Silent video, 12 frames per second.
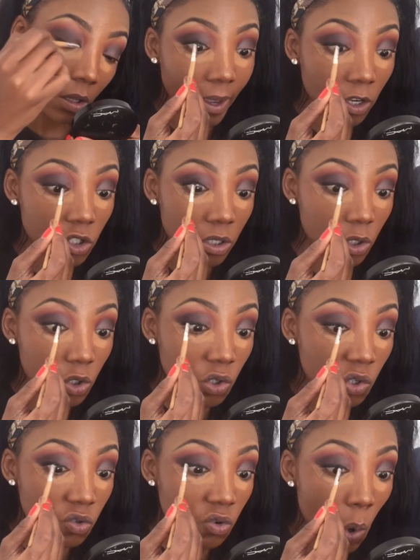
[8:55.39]
Actually
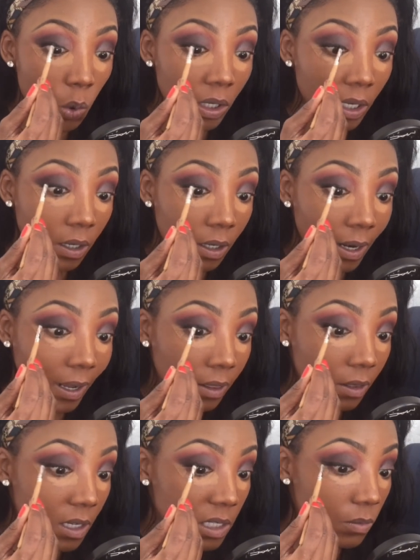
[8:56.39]
stroking it
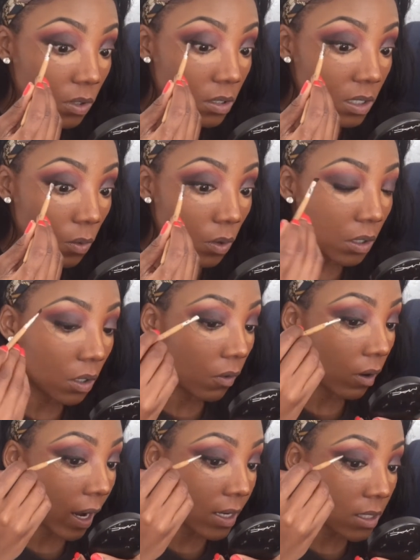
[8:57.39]
like this because I want to
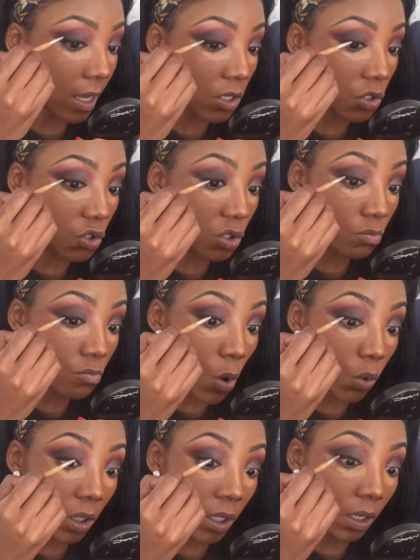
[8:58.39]
create a
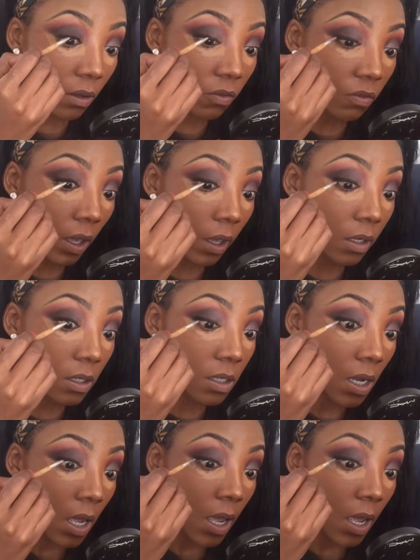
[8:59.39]
smoky effect.